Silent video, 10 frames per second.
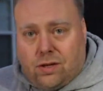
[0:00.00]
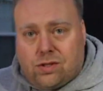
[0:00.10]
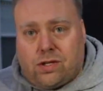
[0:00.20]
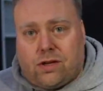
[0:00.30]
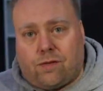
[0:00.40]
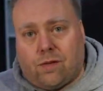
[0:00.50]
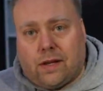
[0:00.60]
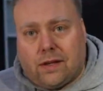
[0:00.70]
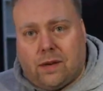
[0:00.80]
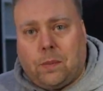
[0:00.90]
close to your
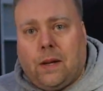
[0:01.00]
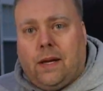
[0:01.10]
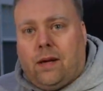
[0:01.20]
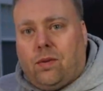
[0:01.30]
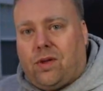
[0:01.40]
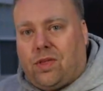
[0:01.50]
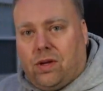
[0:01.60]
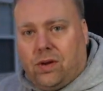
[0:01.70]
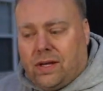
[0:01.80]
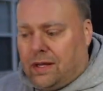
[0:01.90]
front lip with the
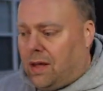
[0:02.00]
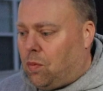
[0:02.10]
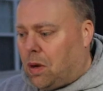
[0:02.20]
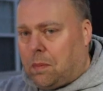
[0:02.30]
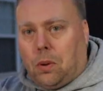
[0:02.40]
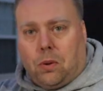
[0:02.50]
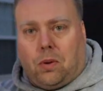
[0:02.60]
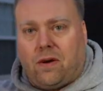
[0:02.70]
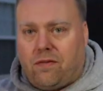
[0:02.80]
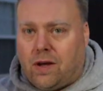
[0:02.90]
unit. One
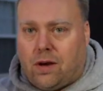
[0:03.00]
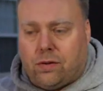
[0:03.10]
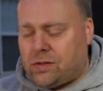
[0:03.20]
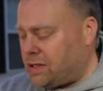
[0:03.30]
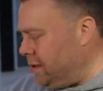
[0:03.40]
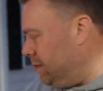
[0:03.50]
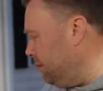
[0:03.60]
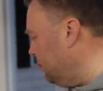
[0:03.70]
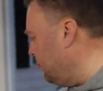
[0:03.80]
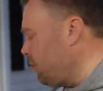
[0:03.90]
pull of the hose can
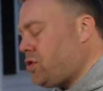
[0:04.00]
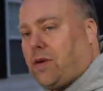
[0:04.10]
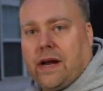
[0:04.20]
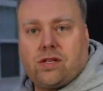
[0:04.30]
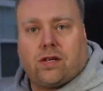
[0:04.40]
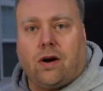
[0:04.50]
scratch the